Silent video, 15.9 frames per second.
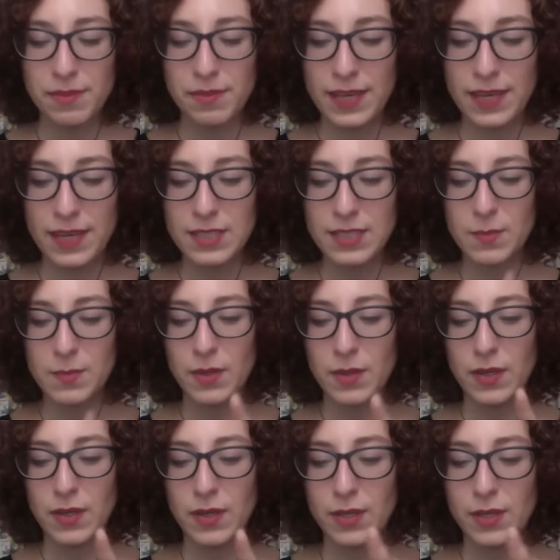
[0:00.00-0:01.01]

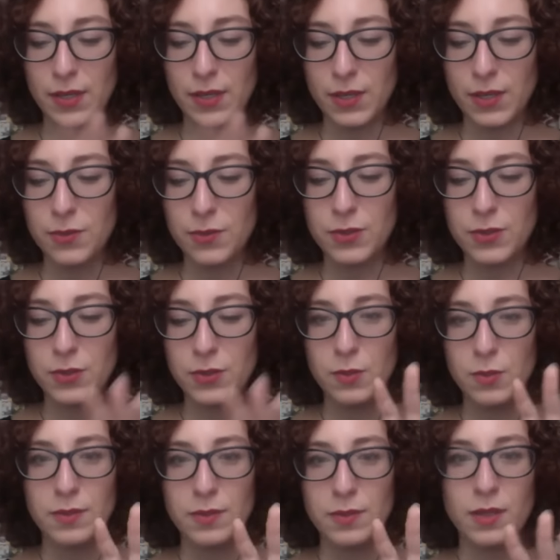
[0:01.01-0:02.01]
Facebook,
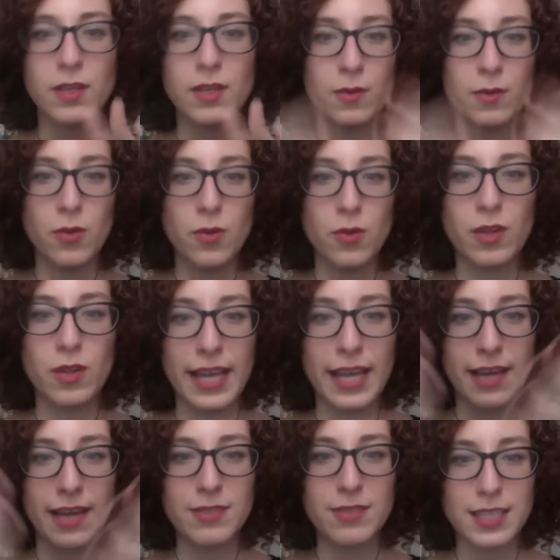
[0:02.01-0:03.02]
YouTube, Google
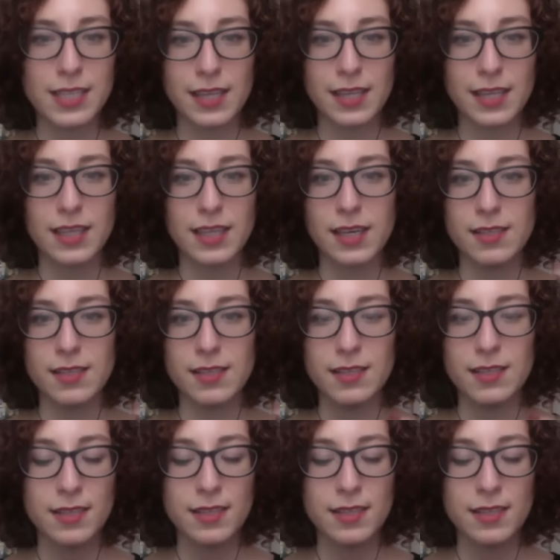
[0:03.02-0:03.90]
Hangouts like this,